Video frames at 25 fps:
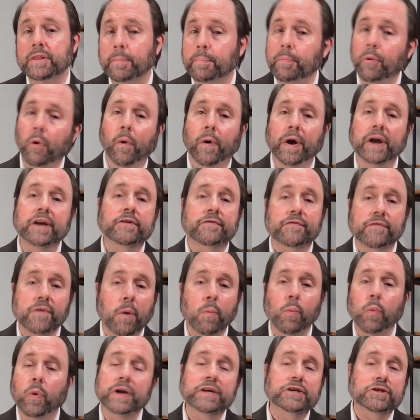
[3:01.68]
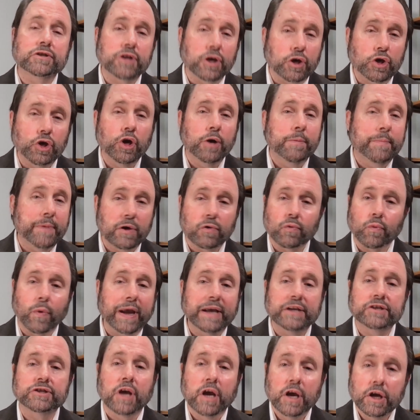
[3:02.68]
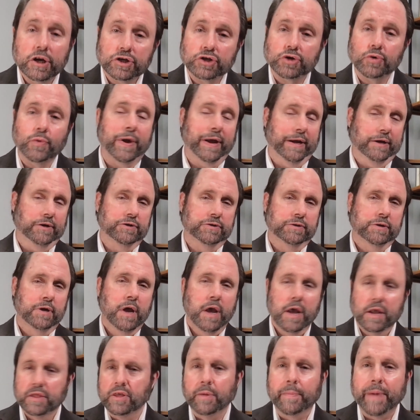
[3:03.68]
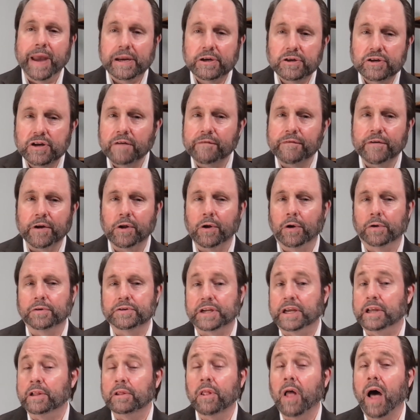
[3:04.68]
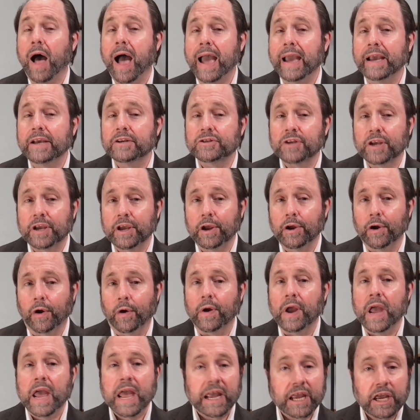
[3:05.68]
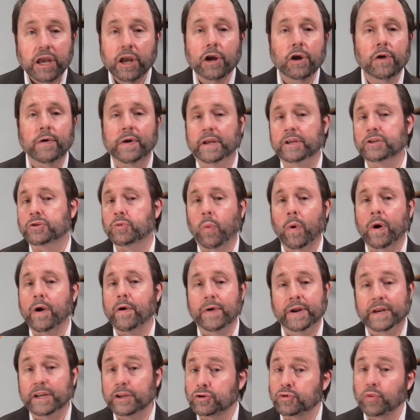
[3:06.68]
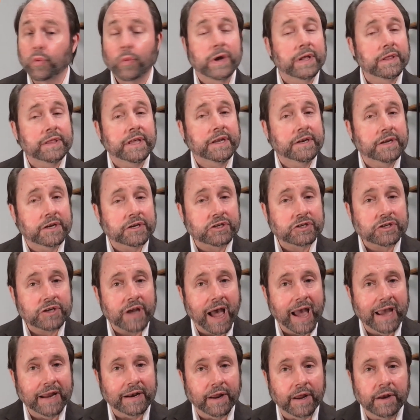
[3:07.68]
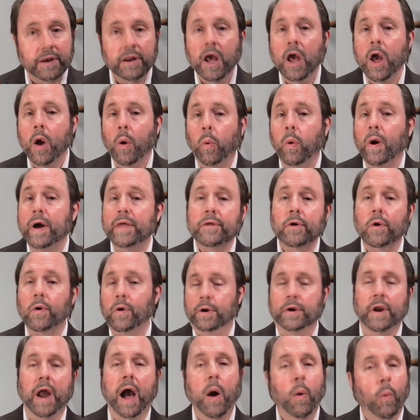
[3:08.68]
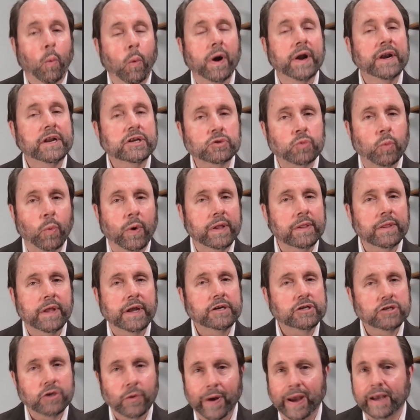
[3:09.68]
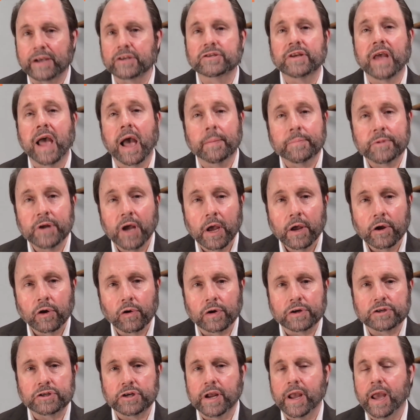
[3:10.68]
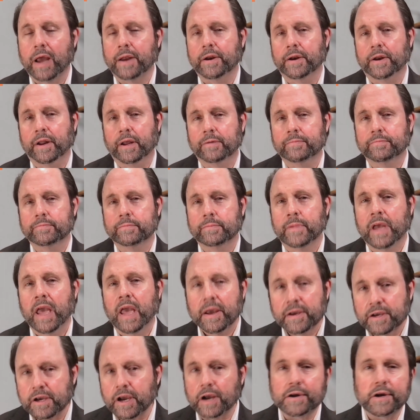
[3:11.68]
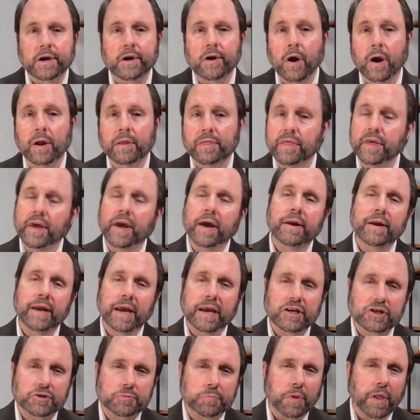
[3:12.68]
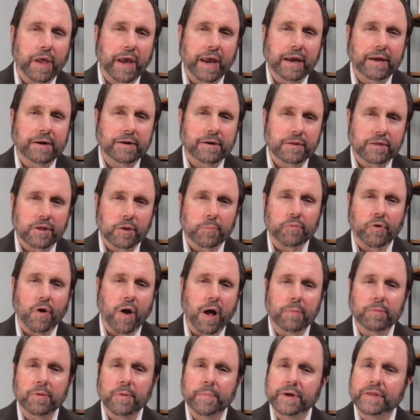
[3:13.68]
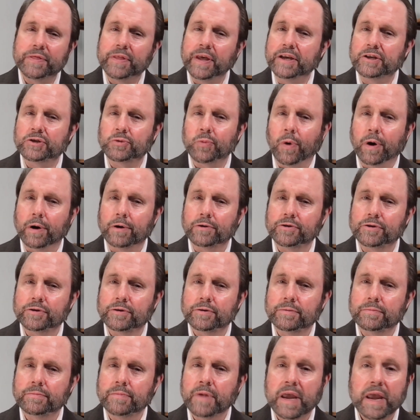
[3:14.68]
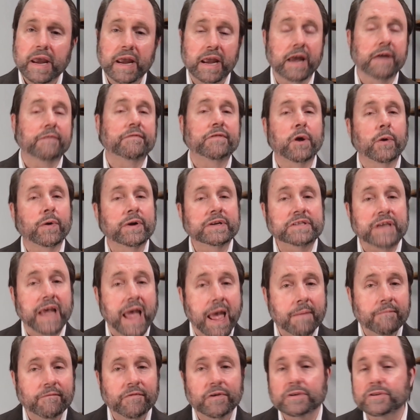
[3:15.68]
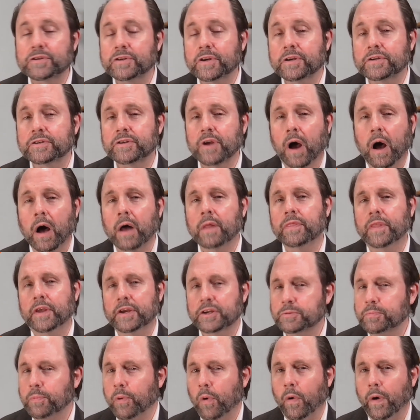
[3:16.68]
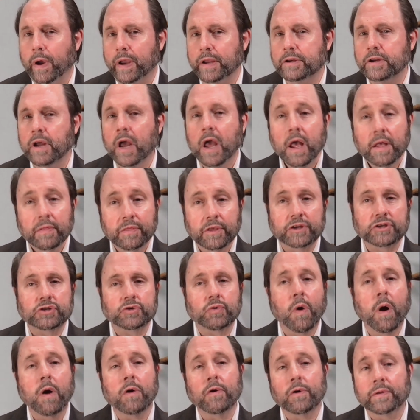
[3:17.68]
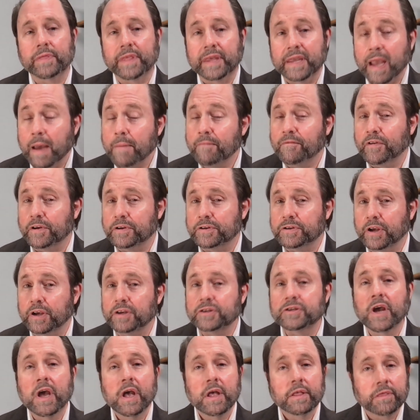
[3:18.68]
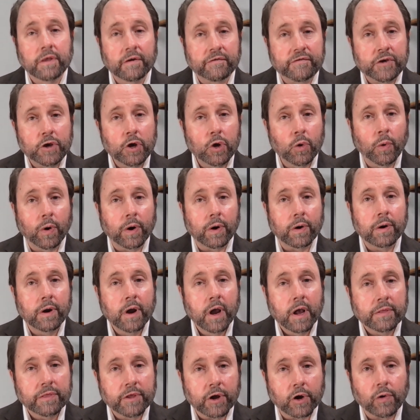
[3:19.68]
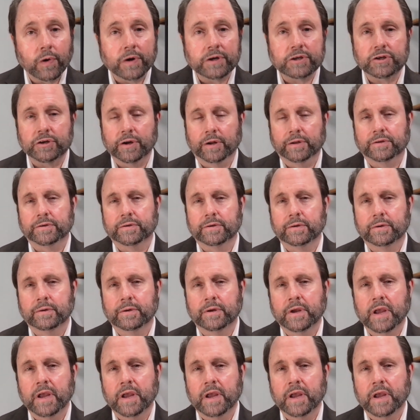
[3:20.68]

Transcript: the point from which the human race shrinks. The main difficulty lies here. Here is where it is really decided whether or not one is willing to accept Christianity. Kierkegaard then explained the problem in these words. If there is emphasis on this point, the stronger the emphasis, the fewer the Christians